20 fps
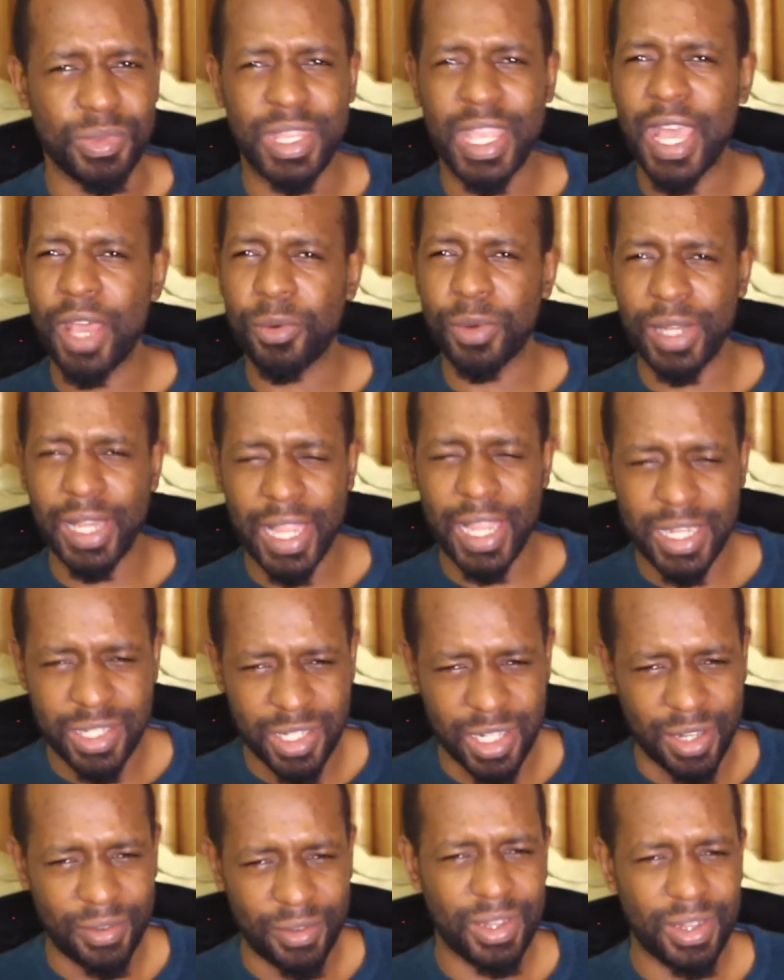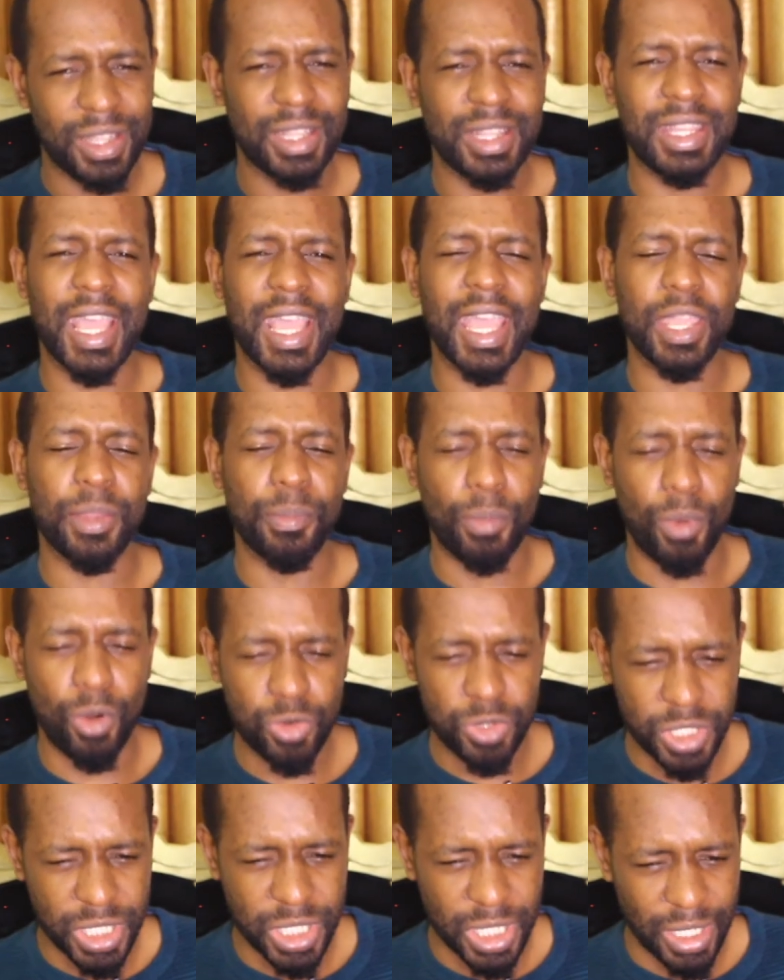Their relation, their
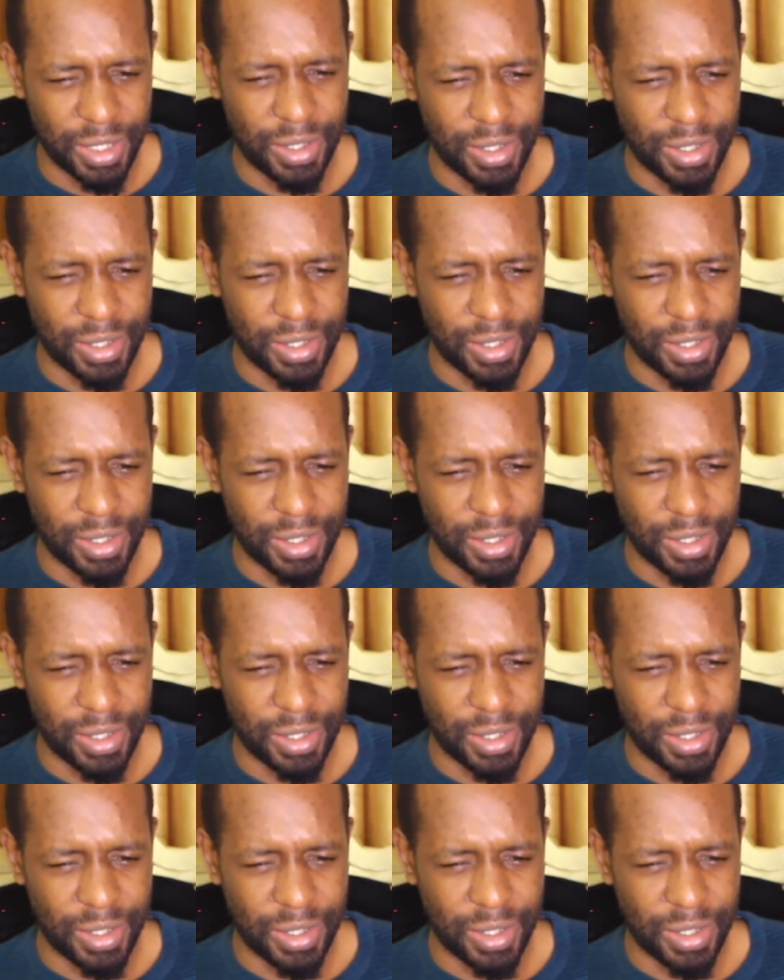emotion,